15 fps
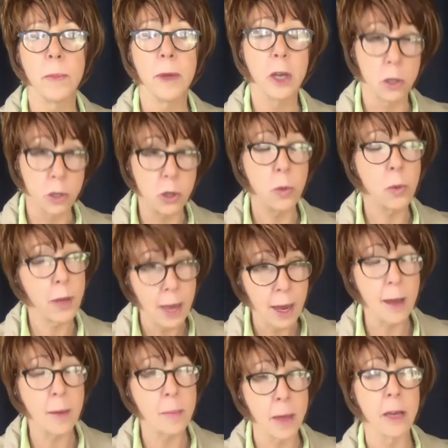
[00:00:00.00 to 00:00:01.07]
because you
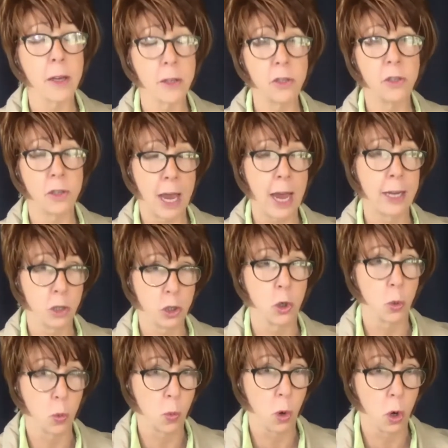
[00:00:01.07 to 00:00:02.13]
can make a
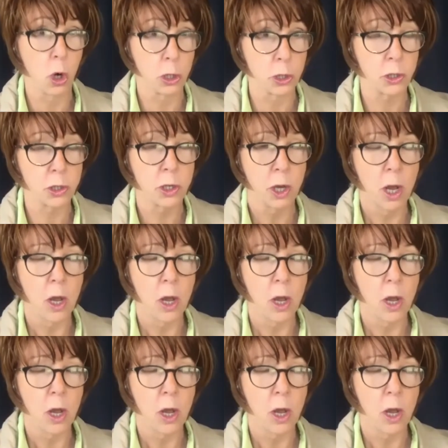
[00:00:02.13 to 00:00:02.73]
disaster worse.